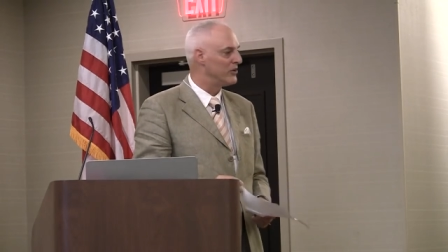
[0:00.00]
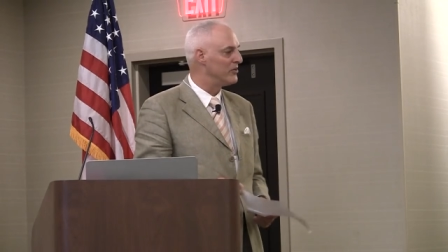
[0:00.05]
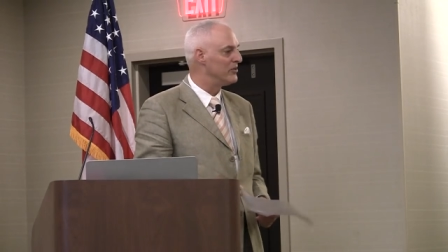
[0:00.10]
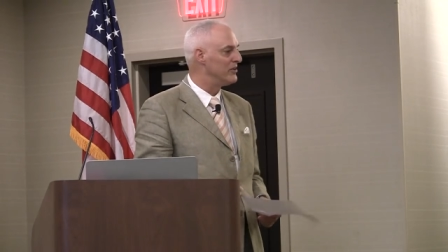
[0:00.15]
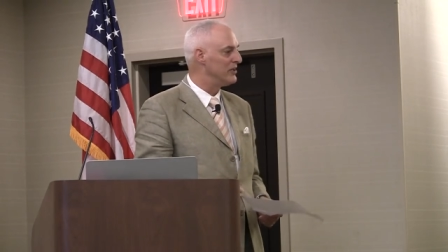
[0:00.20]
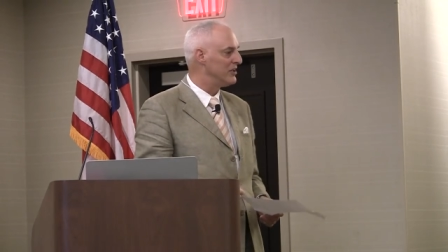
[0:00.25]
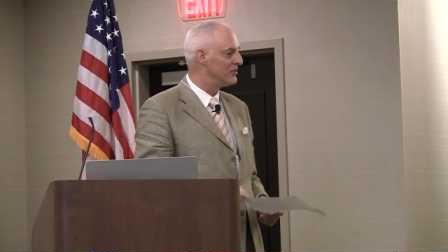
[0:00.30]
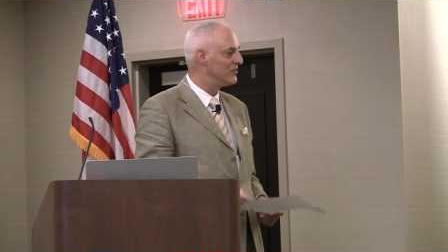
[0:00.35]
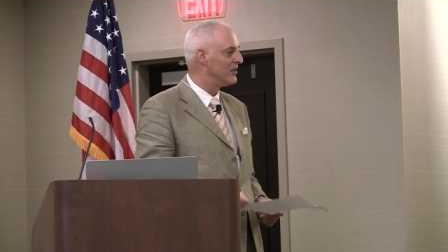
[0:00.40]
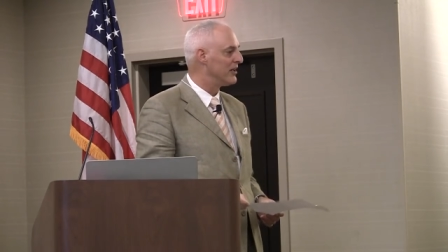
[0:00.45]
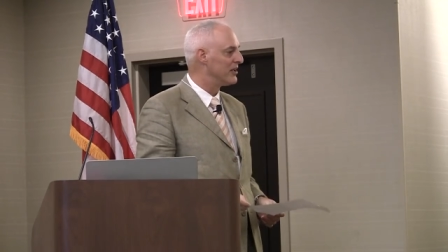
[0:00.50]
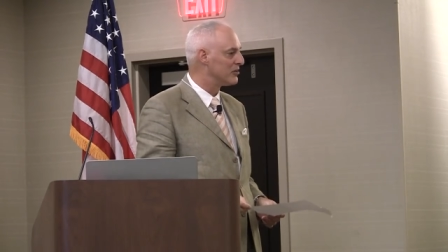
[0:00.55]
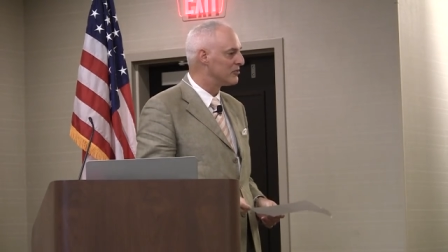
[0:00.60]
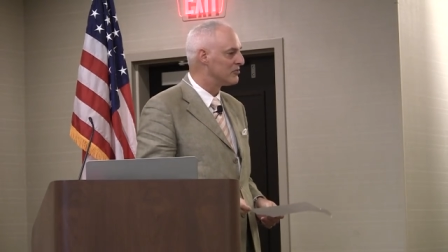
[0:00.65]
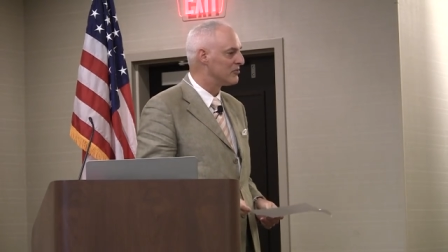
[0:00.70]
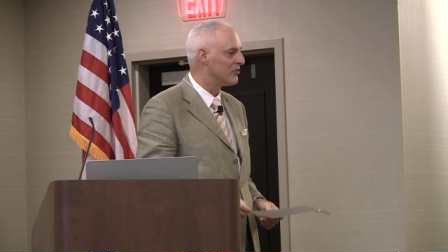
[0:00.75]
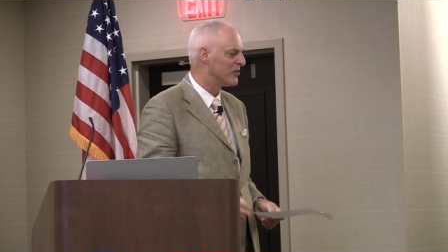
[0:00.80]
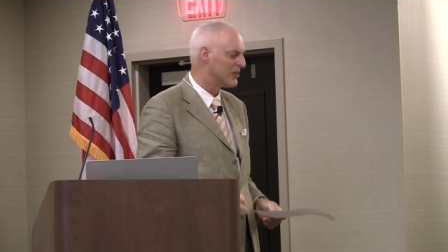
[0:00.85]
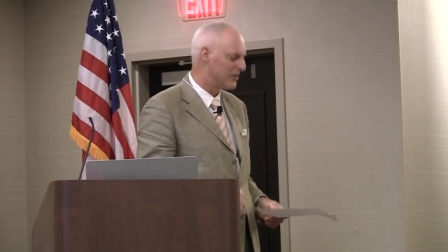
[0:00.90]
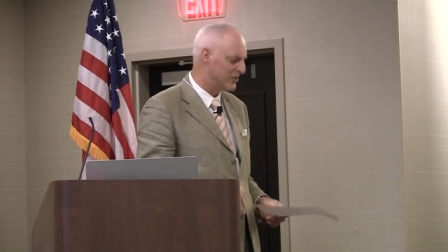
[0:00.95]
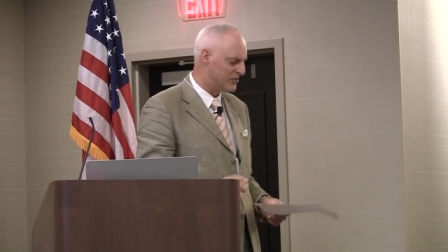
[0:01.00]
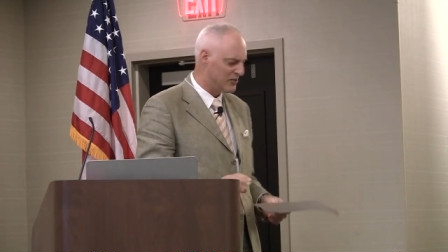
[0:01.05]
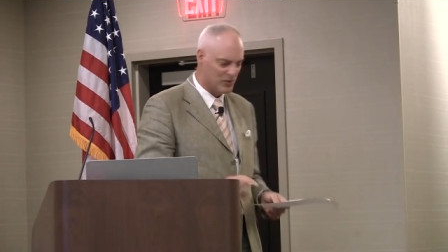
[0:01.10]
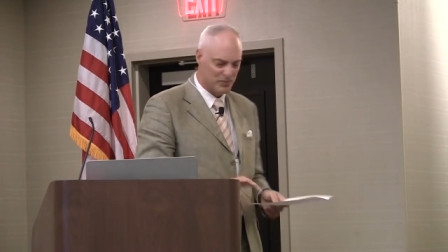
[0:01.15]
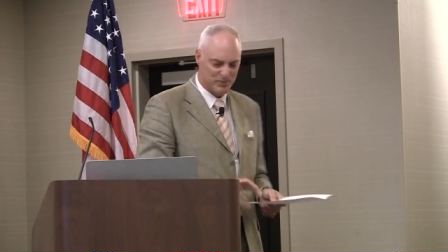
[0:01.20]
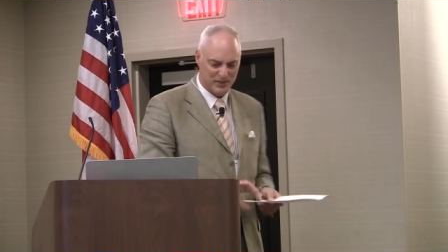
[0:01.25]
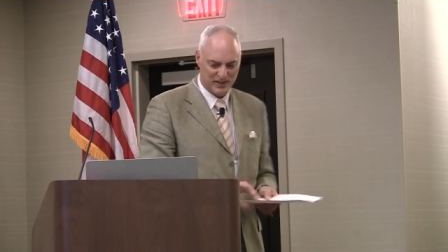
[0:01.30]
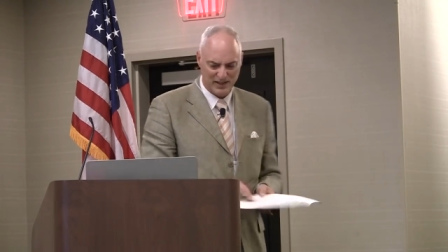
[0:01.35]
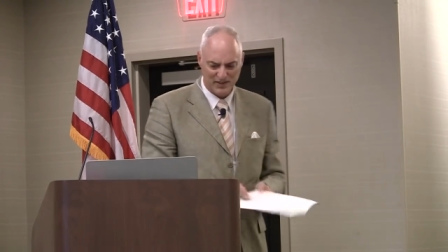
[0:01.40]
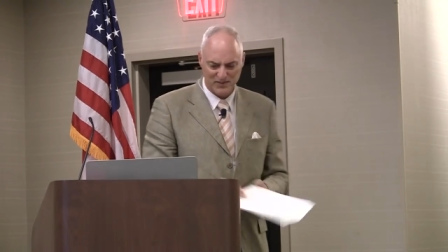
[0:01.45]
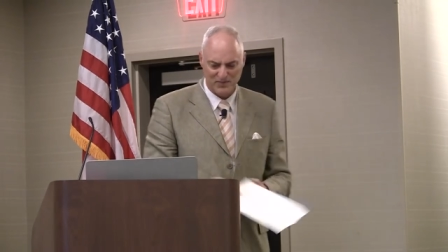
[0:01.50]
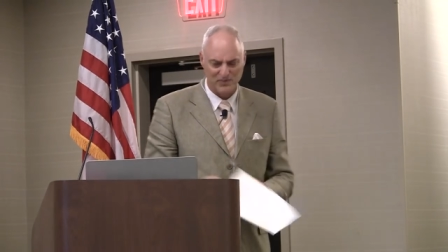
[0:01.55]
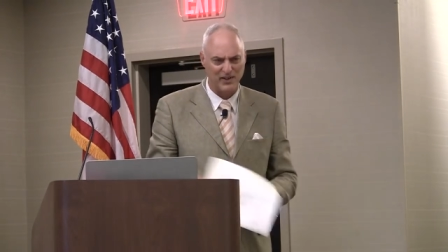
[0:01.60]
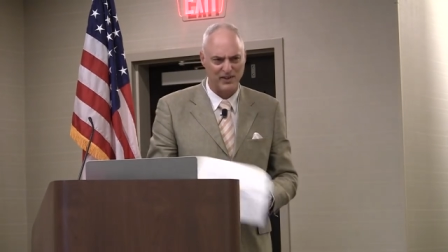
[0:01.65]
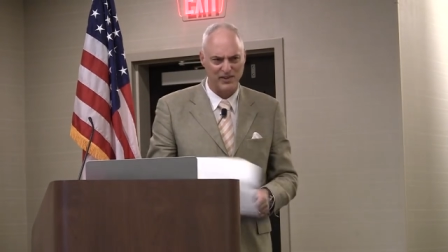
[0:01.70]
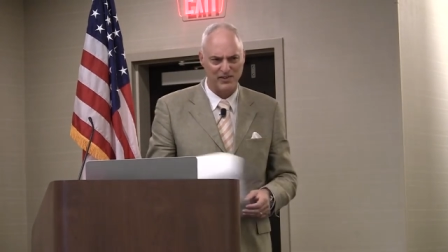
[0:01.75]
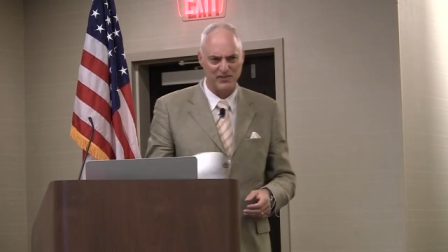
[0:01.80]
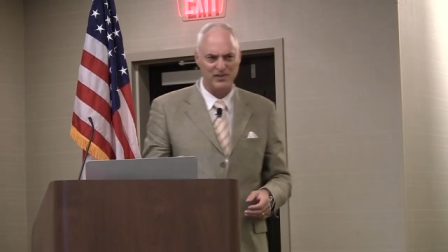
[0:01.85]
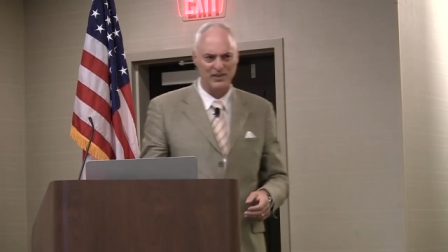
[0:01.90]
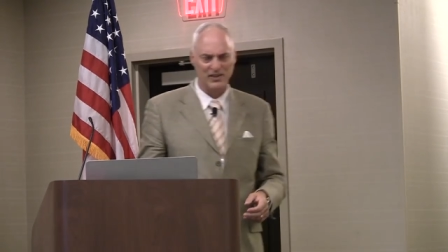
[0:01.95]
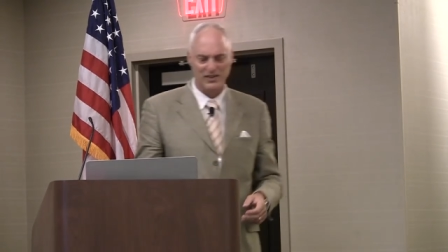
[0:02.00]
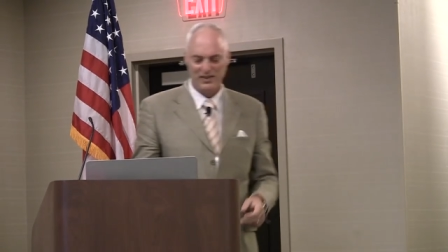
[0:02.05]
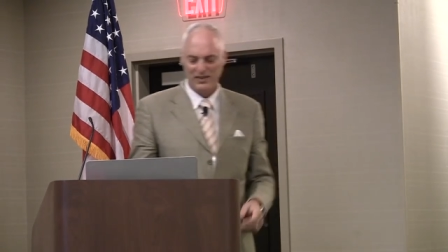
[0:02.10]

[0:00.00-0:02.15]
you need greater fortitude, but that's very,